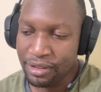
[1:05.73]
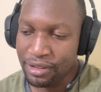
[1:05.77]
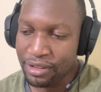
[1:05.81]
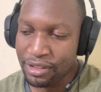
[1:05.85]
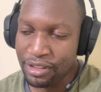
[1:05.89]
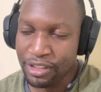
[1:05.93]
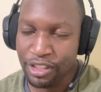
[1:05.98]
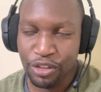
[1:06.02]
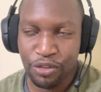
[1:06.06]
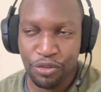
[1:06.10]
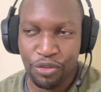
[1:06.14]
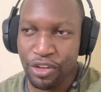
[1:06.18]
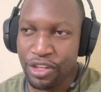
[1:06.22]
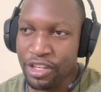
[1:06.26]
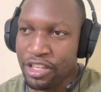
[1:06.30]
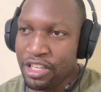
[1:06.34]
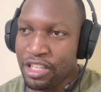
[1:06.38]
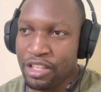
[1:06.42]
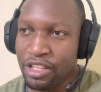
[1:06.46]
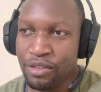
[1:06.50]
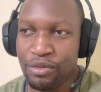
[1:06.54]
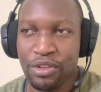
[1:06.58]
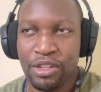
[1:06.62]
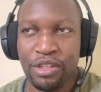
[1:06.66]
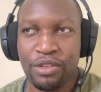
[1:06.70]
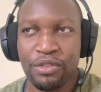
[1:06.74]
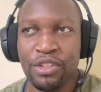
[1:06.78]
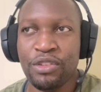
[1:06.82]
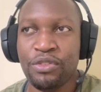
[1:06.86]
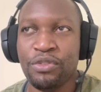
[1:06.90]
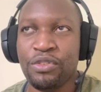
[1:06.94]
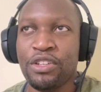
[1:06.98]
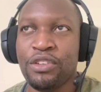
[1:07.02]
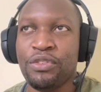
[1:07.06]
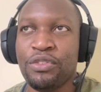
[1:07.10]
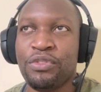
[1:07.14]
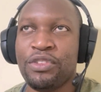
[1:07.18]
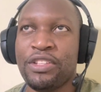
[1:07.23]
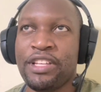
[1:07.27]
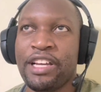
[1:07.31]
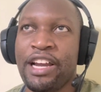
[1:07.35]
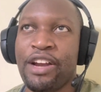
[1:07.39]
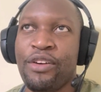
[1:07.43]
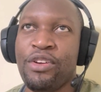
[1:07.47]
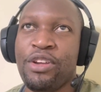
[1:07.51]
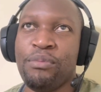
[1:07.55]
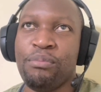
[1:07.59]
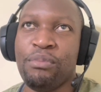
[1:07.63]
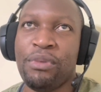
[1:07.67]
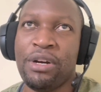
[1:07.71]
Different level. If
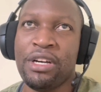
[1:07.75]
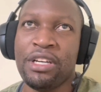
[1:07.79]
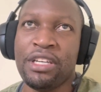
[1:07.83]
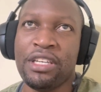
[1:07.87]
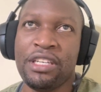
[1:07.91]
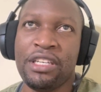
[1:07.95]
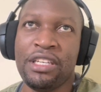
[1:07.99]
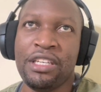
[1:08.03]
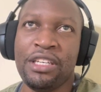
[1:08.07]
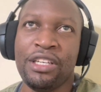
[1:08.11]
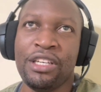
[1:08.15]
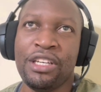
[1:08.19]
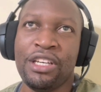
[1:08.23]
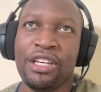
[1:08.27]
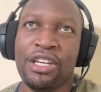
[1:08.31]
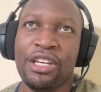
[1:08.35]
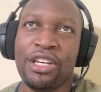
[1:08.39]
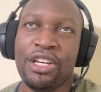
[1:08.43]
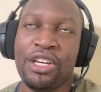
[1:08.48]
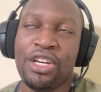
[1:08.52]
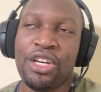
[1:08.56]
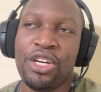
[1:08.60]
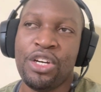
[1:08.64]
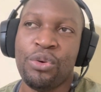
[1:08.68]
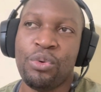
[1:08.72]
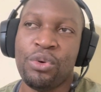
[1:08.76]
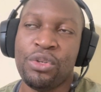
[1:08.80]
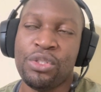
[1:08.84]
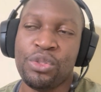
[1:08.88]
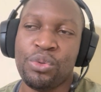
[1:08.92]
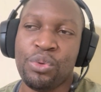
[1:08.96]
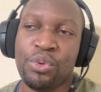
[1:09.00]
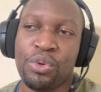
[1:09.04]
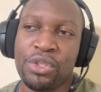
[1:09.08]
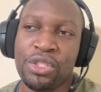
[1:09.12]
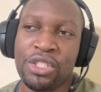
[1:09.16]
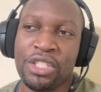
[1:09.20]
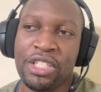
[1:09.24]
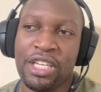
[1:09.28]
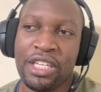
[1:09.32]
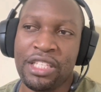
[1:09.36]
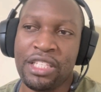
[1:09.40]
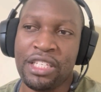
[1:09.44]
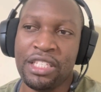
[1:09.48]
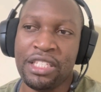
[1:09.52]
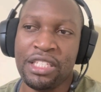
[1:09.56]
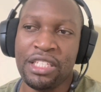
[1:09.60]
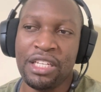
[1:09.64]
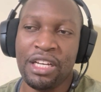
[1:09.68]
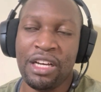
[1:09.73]
Tyreek Magee was
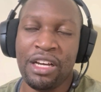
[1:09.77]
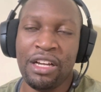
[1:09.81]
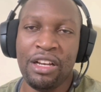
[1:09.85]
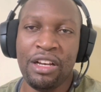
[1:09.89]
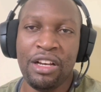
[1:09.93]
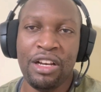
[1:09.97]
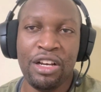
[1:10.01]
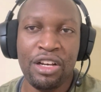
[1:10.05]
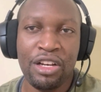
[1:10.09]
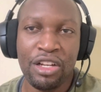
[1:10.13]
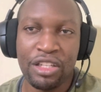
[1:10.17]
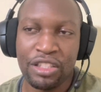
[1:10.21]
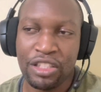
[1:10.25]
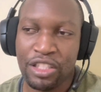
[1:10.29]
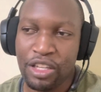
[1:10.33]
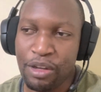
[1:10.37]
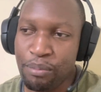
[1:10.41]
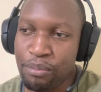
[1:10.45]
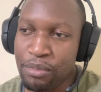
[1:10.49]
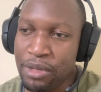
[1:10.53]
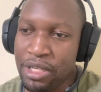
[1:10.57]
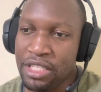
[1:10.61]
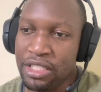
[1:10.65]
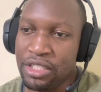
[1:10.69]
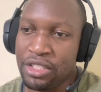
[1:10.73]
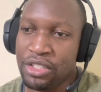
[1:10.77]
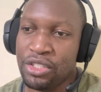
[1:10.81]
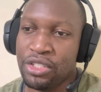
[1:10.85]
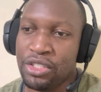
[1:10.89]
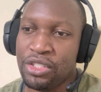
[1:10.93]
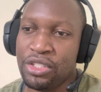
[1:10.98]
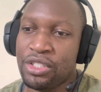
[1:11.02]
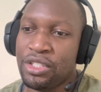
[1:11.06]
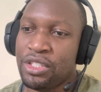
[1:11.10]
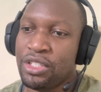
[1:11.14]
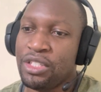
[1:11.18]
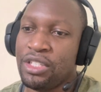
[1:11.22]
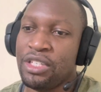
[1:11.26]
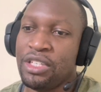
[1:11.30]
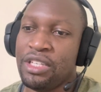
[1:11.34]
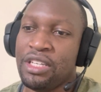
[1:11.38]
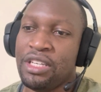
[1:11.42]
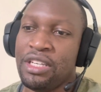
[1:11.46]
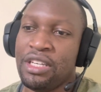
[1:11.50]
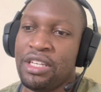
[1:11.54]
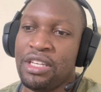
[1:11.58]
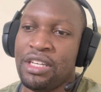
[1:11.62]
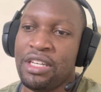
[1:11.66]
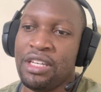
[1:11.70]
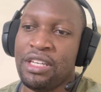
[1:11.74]
getting a lot of minutes
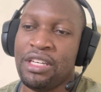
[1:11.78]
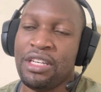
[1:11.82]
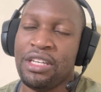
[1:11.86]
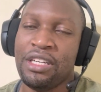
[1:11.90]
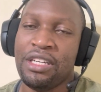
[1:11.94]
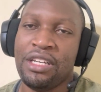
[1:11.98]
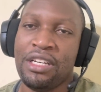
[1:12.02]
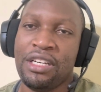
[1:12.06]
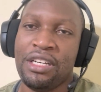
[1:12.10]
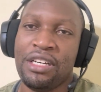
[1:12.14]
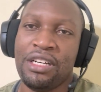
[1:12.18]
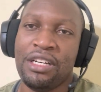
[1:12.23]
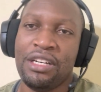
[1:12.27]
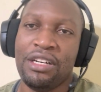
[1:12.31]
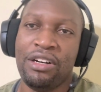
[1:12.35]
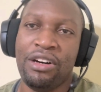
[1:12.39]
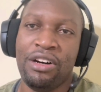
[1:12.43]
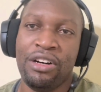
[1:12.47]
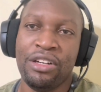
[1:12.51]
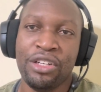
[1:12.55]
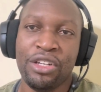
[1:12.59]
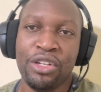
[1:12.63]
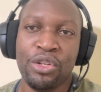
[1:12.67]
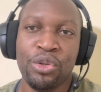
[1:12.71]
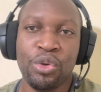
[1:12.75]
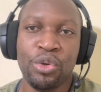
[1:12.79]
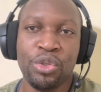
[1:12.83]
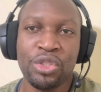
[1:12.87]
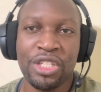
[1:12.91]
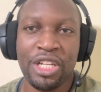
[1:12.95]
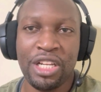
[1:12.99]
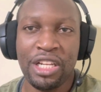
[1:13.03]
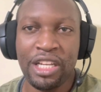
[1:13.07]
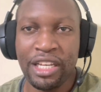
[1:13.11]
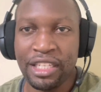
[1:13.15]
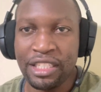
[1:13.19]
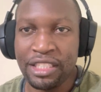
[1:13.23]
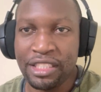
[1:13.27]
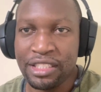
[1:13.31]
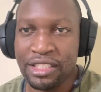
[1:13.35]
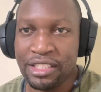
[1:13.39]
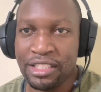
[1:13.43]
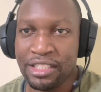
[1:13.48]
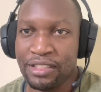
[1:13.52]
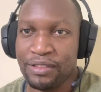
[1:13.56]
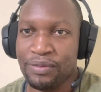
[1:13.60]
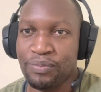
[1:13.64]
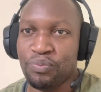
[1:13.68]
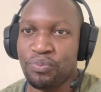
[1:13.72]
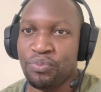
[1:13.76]
under those
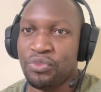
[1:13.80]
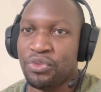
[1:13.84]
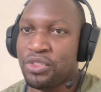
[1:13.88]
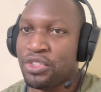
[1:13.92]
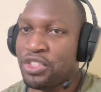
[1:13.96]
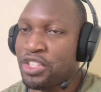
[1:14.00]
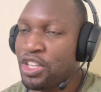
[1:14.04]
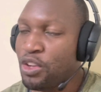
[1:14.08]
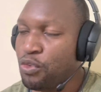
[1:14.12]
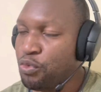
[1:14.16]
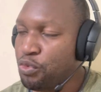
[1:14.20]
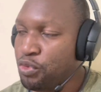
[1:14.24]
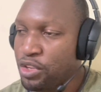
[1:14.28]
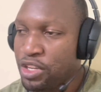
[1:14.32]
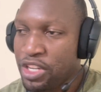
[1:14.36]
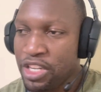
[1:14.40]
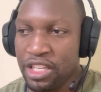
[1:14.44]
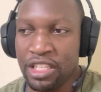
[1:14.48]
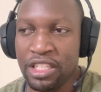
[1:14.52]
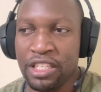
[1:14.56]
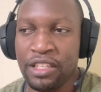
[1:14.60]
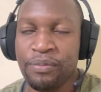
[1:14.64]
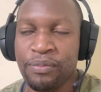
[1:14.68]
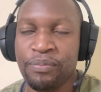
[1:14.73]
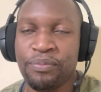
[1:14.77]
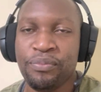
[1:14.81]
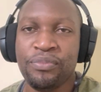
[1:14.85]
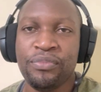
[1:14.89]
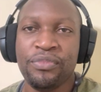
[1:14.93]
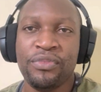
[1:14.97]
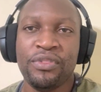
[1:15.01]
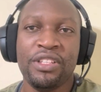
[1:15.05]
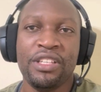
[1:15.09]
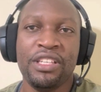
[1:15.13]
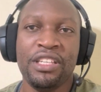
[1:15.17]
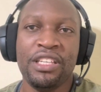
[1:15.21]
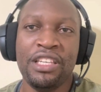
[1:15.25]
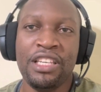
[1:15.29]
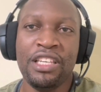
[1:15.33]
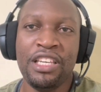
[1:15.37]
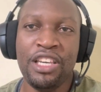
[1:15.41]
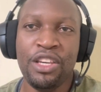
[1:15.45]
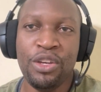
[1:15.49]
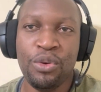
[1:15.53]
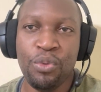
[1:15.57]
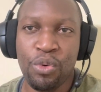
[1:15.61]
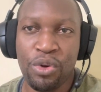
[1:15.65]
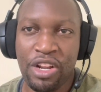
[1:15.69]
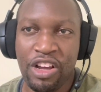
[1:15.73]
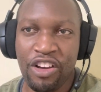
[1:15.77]
legs, definitely he
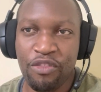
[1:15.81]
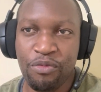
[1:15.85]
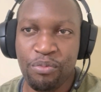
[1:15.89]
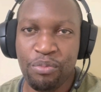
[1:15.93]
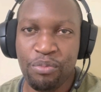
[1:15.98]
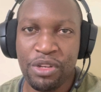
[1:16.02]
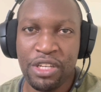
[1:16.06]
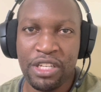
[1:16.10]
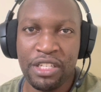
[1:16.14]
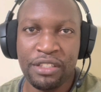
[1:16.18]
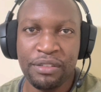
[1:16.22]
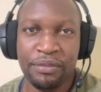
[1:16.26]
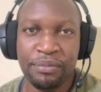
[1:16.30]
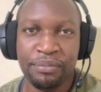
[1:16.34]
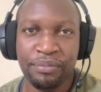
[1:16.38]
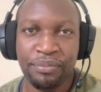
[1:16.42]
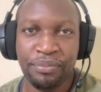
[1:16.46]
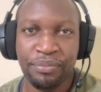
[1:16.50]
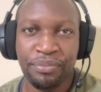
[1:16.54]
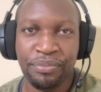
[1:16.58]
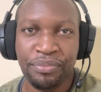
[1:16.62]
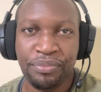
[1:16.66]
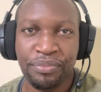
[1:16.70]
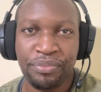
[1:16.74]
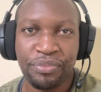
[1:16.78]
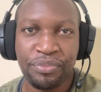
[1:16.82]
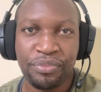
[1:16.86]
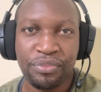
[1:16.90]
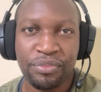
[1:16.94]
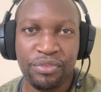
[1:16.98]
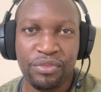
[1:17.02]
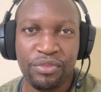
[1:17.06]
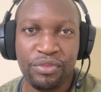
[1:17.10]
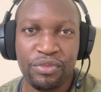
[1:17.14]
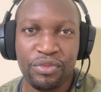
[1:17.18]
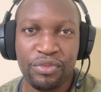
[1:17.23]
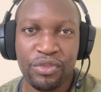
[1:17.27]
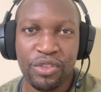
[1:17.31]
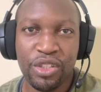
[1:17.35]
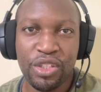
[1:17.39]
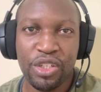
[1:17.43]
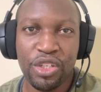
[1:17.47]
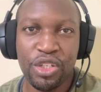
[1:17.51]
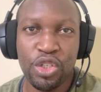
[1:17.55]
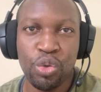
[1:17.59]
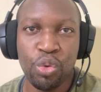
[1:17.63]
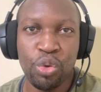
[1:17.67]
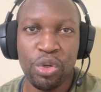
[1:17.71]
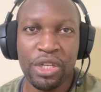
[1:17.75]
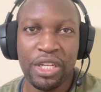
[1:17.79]
would have been
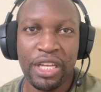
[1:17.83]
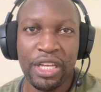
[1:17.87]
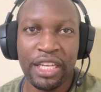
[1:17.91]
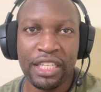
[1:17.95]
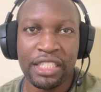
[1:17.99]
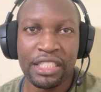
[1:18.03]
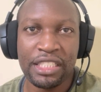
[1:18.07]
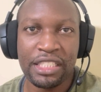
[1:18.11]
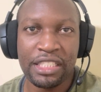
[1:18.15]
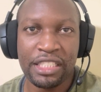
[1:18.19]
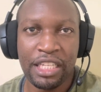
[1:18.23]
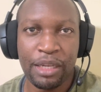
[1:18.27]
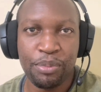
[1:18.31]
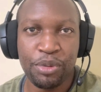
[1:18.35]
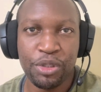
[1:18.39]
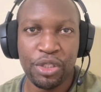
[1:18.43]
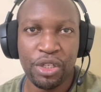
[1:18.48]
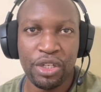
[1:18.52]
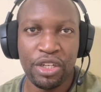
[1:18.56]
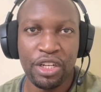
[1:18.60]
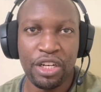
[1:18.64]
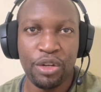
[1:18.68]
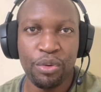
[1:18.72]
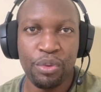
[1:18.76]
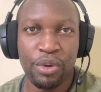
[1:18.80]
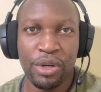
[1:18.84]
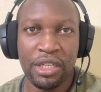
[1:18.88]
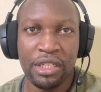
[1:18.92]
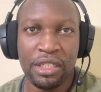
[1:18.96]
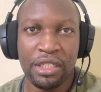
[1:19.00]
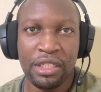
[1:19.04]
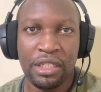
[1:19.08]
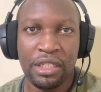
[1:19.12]
doing exceptionally well.